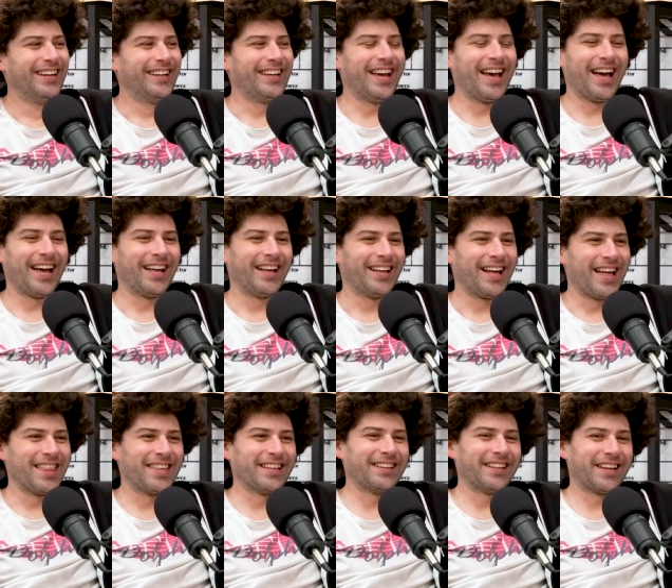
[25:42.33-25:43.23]
Yeah,
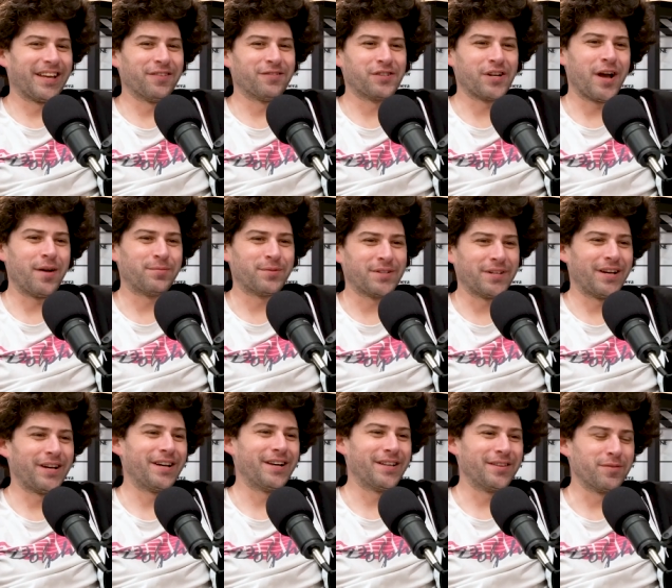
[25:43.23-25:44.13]
I think the gift shops,
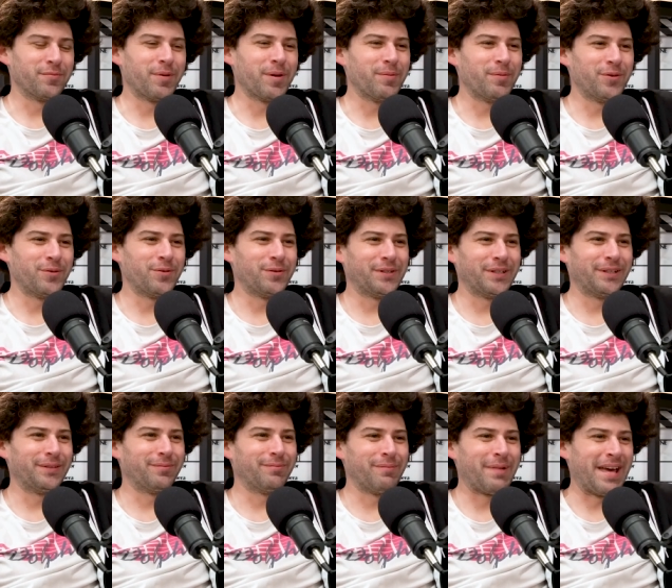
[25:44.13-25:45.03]
uh, the people who
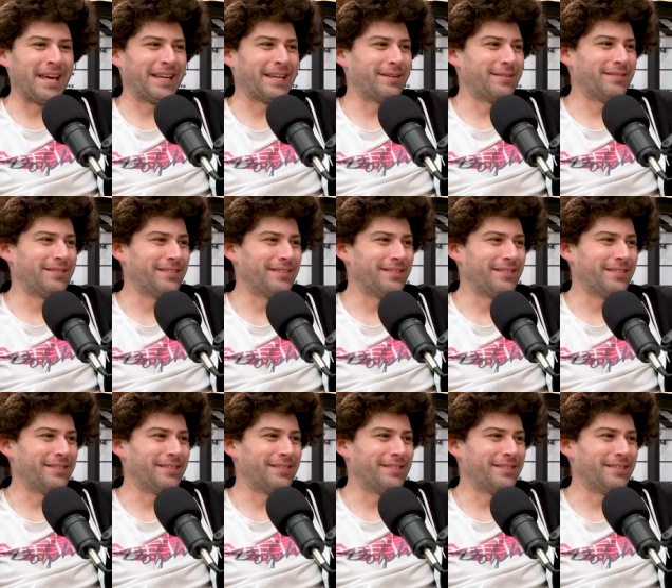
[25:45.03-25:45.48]
didn't make it